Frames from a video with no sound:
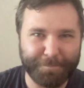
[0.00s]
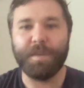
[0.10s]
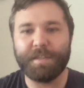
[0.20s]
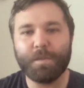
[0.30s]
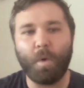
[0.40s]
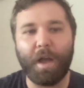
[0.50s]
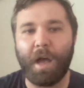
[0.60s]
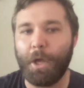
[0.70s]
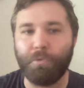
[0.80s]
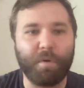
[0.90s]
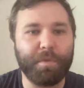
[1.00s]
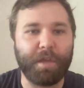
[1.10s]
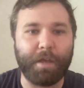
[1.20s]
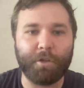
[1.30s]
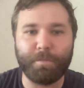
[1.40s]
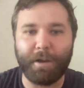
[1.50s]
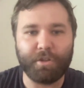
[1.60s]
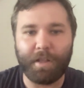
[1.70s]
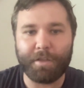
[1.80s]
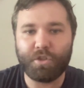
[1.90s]
This is why I agree with the English
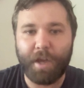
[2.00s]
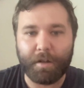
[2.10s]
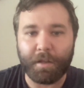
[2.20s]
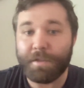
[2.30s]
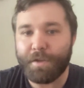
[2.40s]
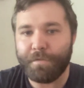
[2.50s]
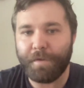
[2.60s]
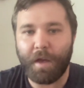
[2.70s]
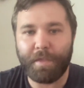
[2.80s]
Martial Arts channel insofar